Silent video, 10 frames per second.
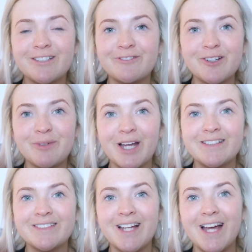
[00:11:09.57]
to film
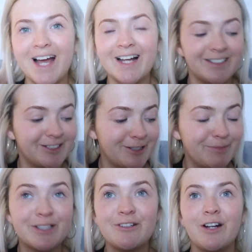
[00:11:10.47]
again today, and it's
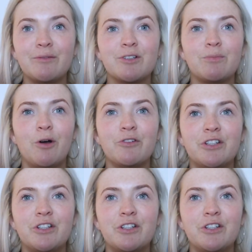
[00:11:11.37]
just been so nice. Just pause